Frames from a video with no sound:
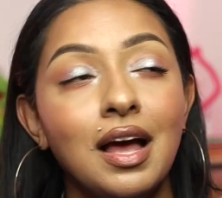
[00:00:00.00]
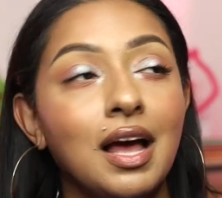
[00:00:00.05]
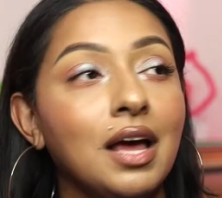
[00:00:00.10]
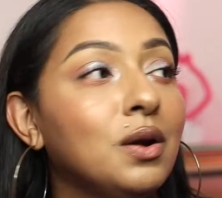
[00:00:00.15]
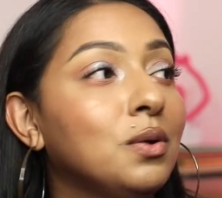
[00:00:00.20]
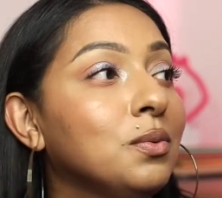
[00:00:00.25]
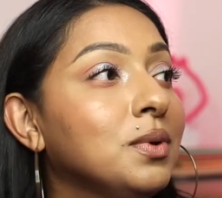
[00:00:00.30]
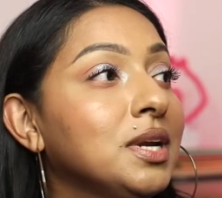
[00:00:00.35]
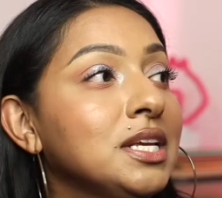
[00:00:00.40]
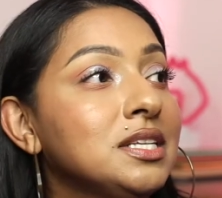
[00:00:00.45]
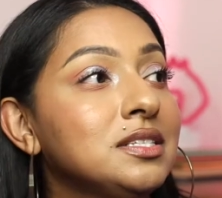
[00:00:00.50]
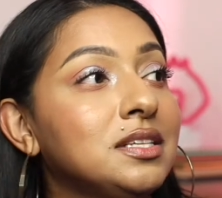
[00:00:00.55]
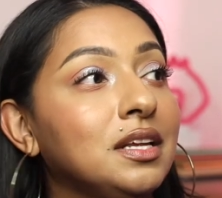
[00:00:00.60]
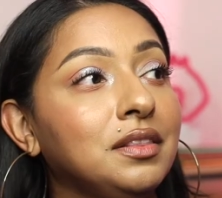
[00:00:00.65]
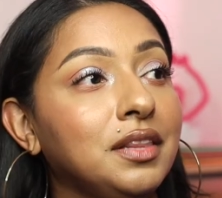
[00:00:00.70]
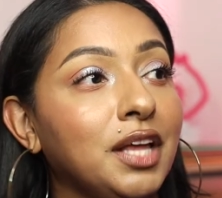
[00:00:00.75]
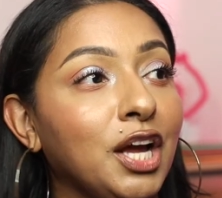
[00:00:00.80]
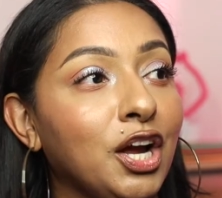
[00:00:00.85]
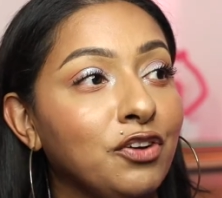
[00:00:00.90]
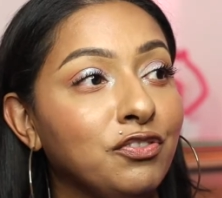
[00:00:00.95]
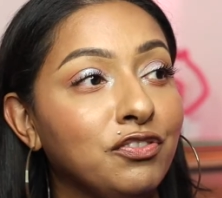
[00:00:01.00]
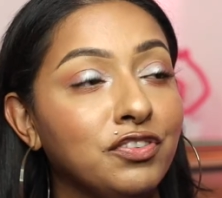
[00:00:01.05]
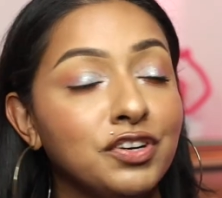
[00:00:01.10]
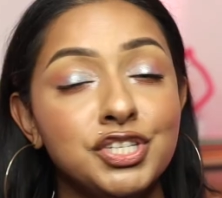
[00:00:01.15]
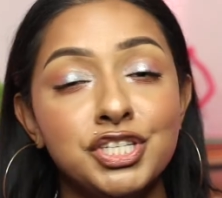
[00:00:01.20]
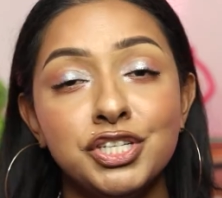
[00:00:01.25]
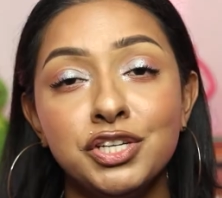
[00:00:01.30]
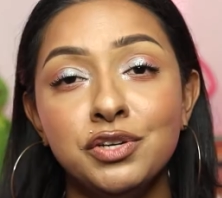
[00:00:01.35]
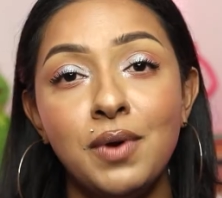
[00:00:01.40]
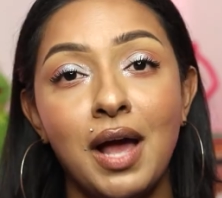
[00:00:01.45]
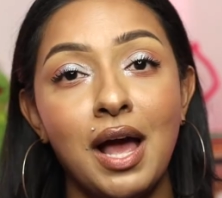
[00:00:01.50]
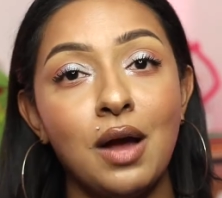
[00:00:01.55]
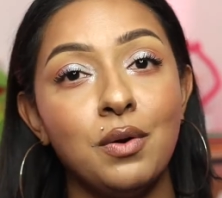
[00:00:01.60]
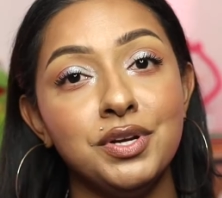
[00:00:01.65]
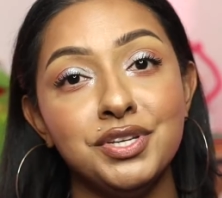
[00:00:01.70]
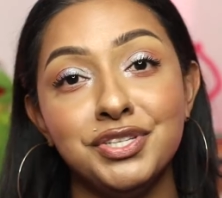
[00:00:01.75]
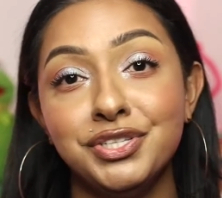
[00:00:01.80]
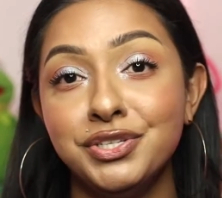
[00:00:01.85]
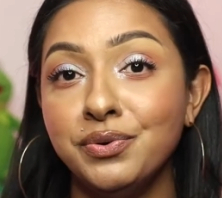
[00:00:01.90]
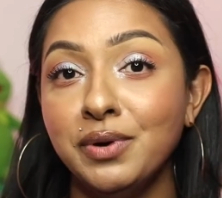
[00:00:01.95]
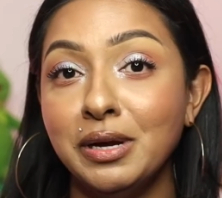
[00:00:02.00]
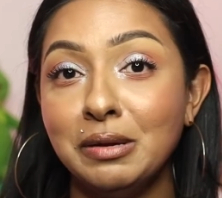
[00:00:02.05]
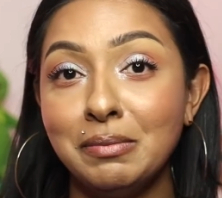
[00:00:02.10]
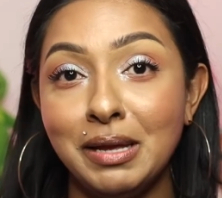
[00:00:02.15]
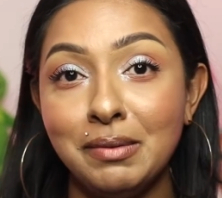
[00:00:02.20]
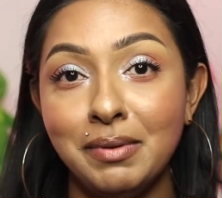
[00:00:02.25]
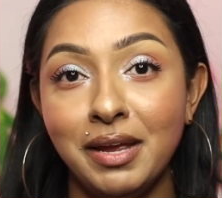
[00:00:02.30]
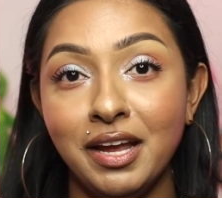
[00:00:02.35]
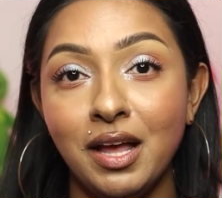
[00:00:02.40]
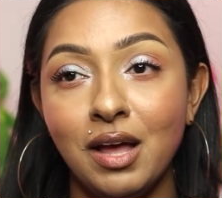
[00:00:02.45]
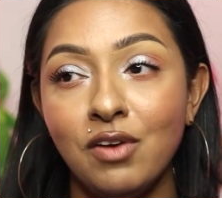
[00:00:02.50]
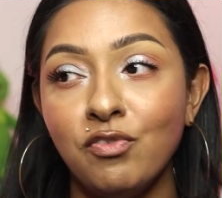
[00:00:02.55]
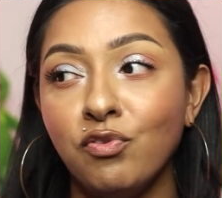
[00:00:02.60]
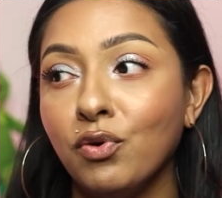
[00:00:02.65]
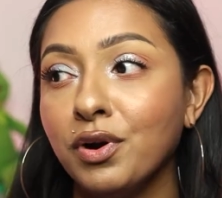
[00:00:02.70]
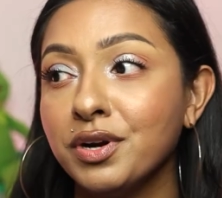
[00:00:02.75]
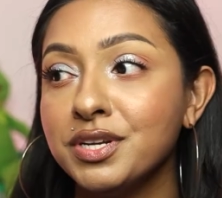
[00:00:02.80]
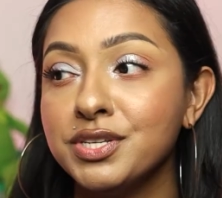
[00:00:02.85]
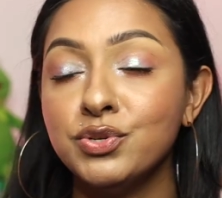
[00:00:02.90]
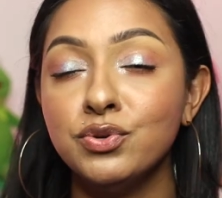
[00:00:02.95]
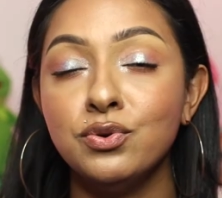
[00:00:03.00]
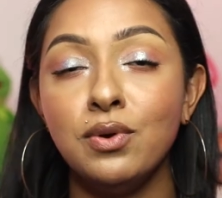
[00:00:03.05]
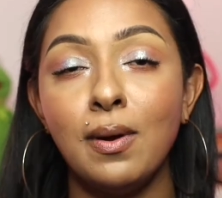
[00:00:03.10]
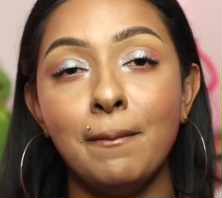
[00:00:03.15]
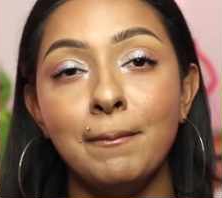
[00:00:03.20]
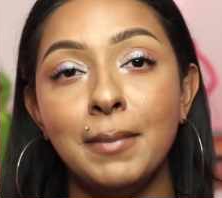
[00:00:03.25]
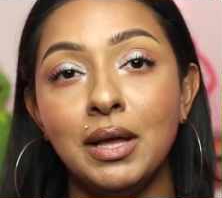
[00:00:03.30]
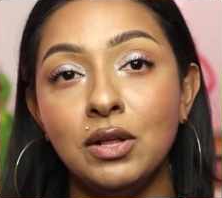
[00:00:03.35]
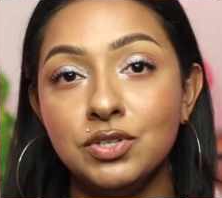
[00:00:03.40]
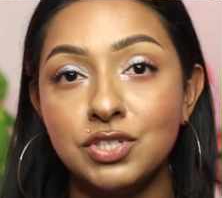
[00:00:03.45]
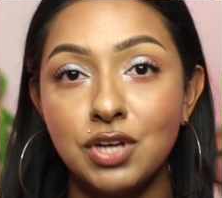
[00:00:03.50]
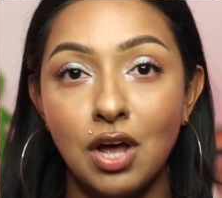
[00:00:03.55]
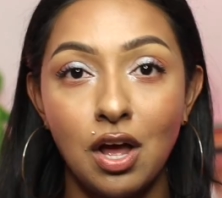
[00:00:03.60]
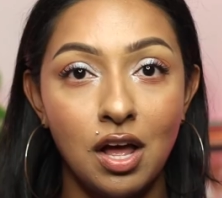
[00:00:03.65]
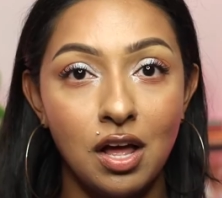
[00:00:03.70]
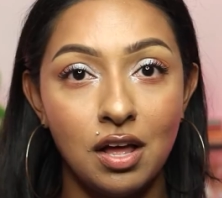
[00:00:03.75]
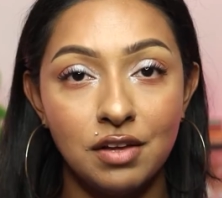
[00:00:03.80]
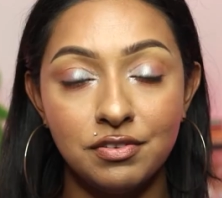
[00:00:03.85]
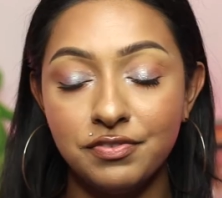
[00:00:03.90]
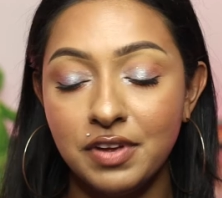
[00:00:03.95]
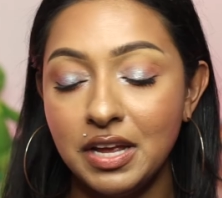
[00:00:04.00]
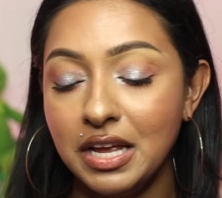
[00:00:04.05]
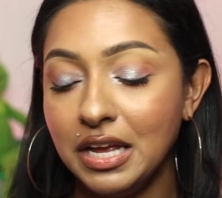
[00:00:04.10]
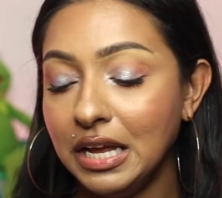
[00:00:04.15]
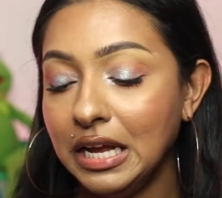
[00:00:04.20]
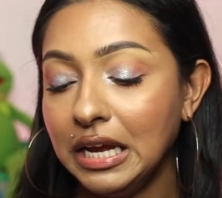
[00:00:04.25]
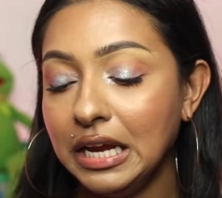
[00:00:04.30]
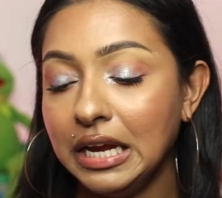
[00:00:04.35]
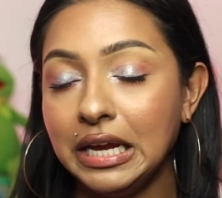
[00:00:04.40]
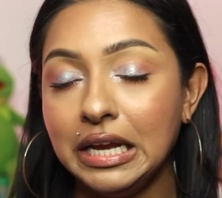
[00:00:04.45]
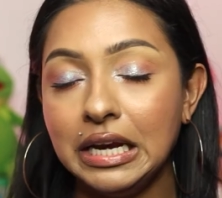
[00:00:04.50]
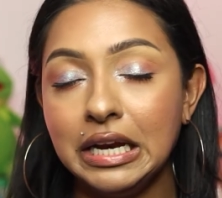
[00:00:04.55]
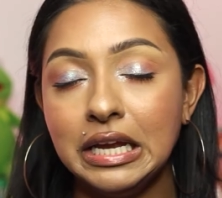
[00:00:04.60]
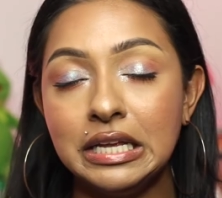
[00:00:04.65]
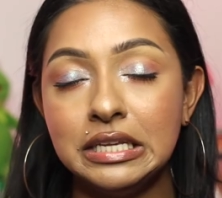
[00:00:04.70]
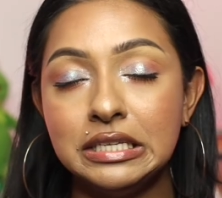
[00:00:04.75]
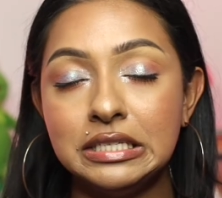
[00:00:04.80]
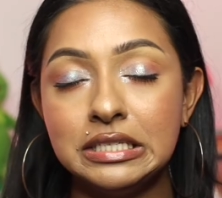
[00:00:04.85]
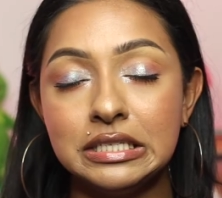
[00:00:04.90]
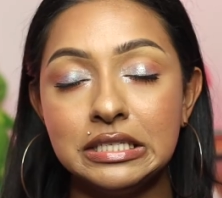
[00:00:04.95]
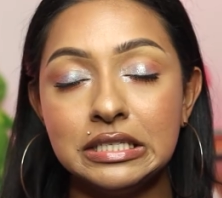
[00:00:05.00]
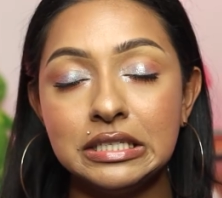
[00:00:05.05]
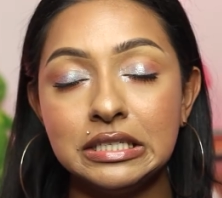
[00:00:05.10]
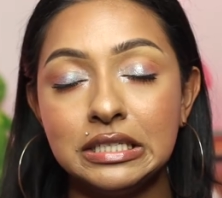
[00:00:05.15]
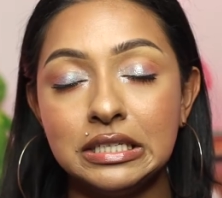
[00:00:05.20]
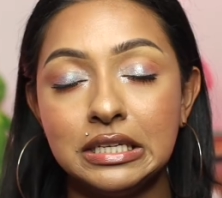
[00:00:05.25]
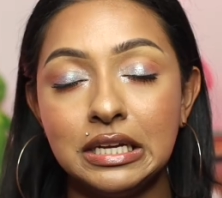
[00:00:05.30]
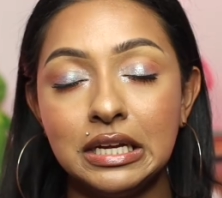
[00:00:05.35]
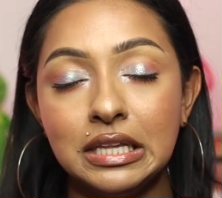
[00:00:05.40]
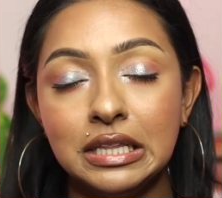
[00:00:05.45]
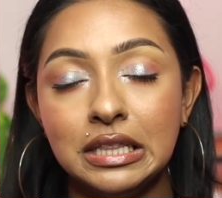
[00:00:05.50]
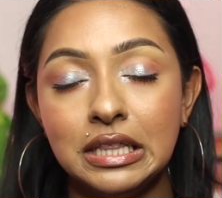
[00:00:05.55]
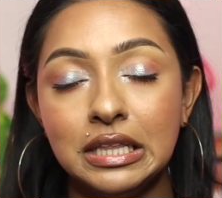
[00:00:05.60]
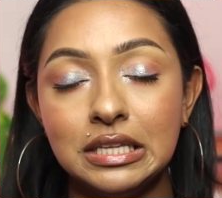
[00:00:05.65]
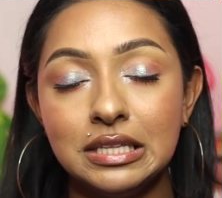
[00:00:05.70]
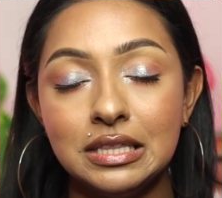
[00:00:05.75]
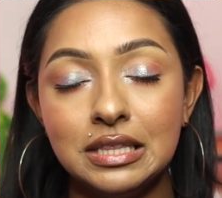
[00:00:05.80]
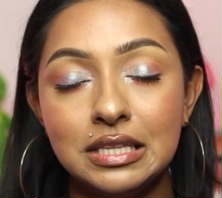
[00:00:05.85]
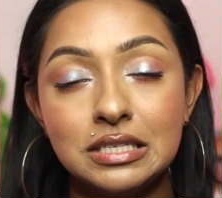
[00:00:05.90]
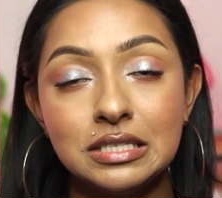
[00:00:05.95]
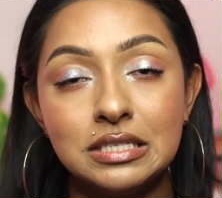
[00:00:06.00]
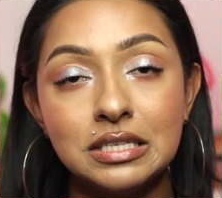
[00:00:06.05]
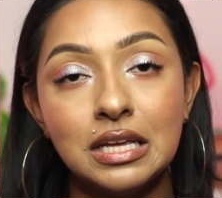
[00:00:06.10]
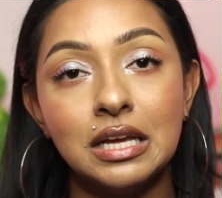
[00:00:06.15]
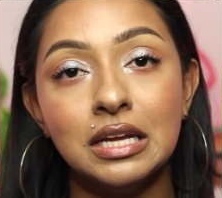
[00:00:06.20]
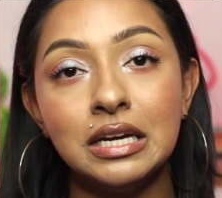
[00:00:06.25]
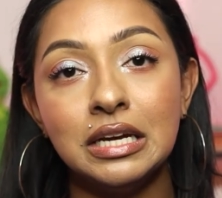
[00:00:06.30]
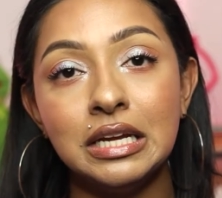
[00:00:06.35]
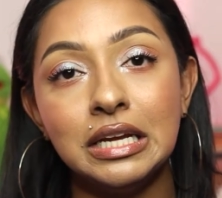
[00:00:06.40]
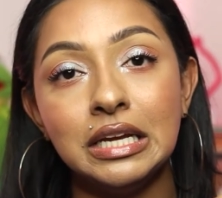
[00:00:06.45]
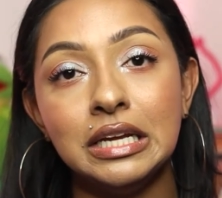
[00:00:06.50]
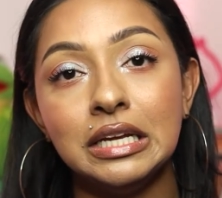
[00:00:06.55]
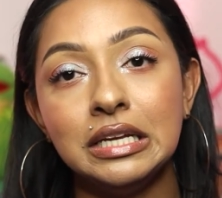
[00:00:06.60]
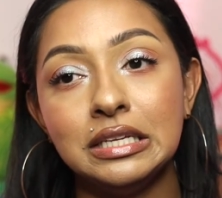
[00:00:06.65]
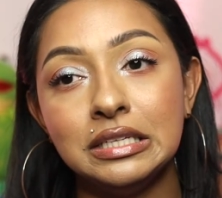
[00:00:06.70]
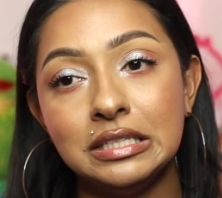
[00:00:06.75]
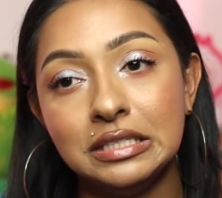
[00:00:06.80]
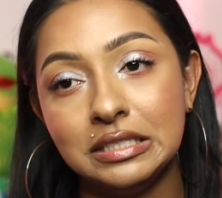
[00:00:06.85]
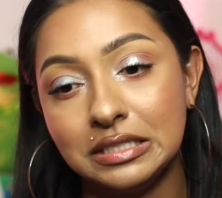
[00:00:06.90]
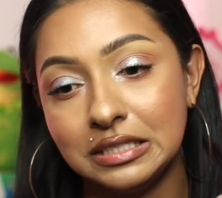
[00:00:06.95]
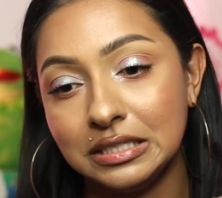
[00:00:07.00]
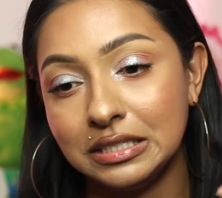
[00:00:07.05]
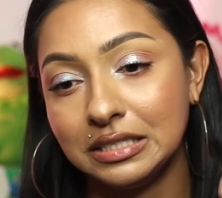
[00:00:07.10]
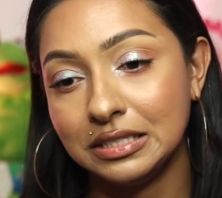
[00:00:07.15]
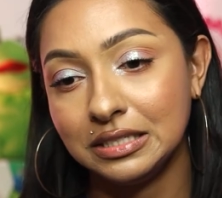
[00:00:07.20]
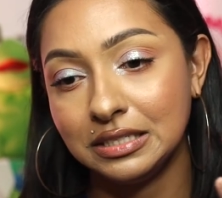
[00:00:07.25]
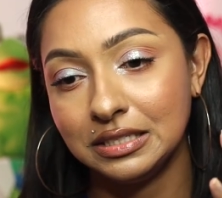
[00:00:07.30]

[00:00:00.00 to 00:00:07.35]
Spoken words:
I don't want to sit there for 2 hours doing my makeup for it to melt off. It is, the sun is,